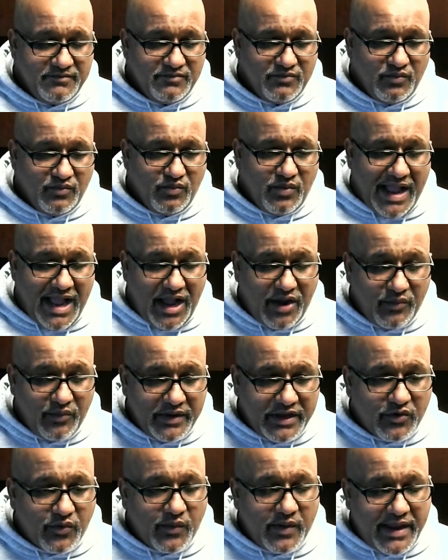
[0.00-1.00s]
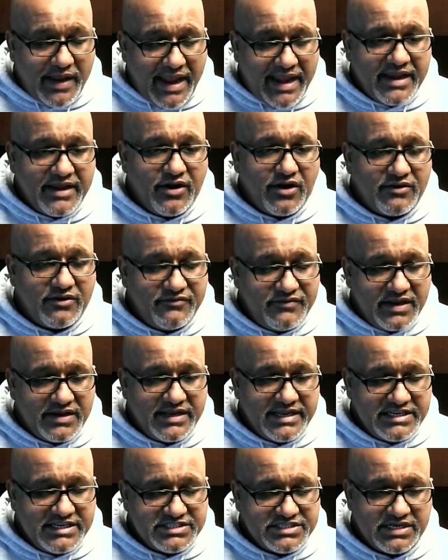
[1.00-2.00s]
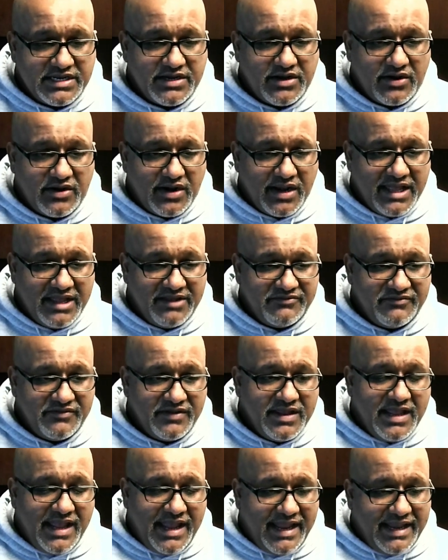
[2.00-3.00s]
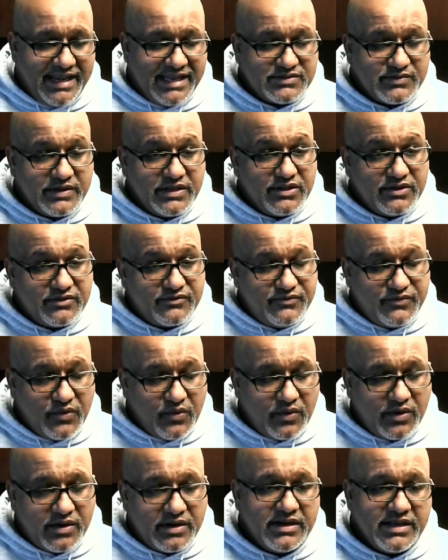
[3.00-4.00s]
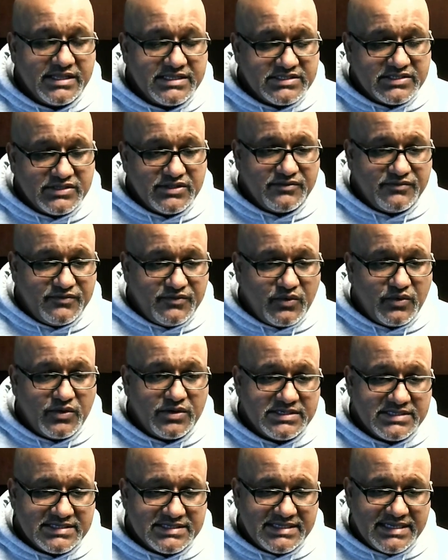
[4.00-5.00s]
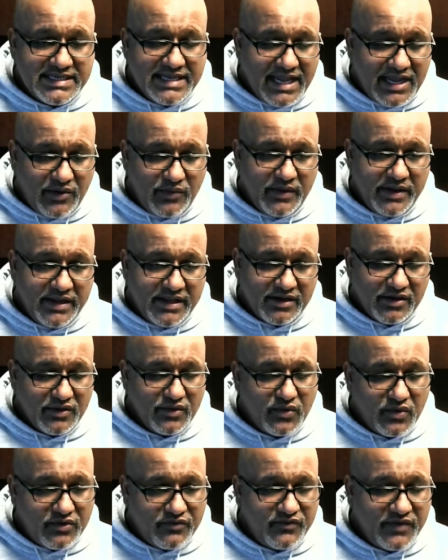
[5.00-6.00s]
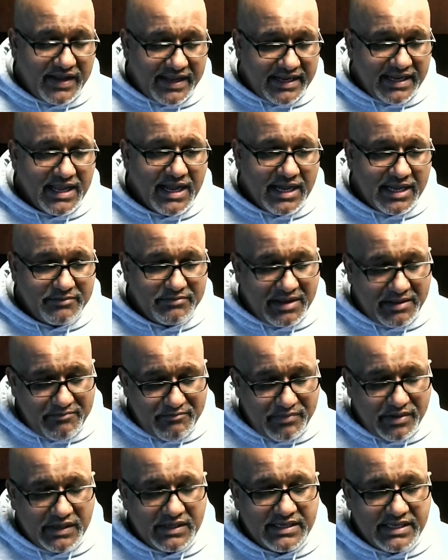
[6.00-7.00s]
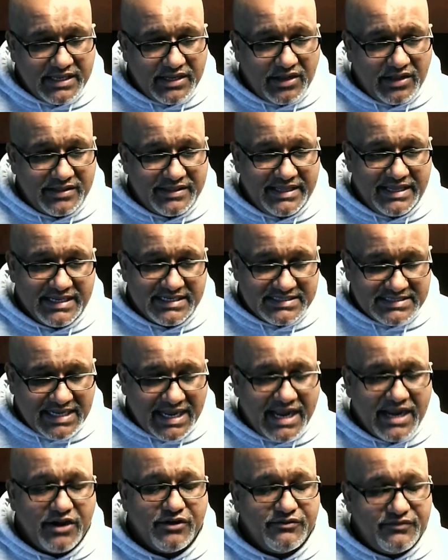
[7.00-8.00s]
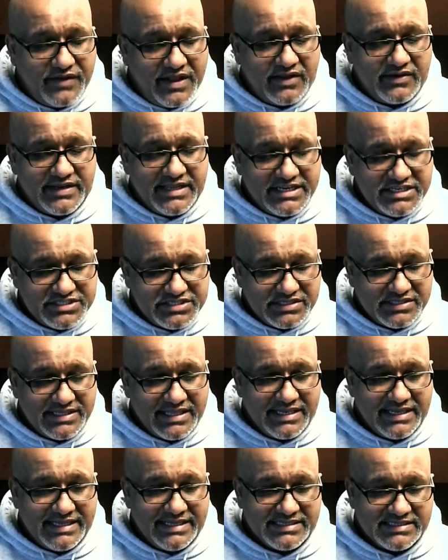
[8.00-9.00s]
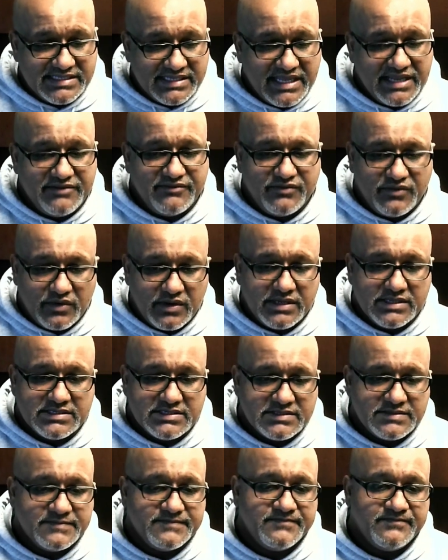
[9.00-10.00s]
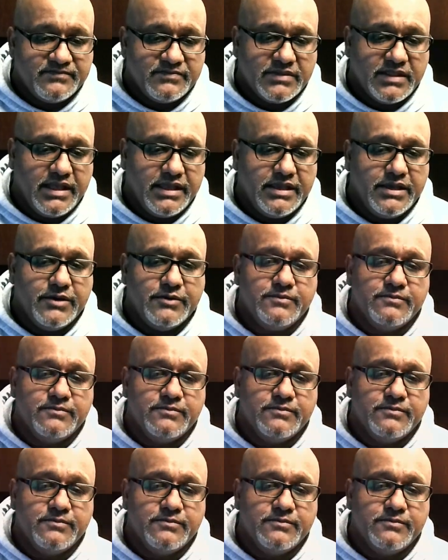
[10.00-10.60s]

how we created our foundation in our life. And as we look forward, let's look forward to see how we can glorify God by building on the entire foundation that he has laid for us. Thank you.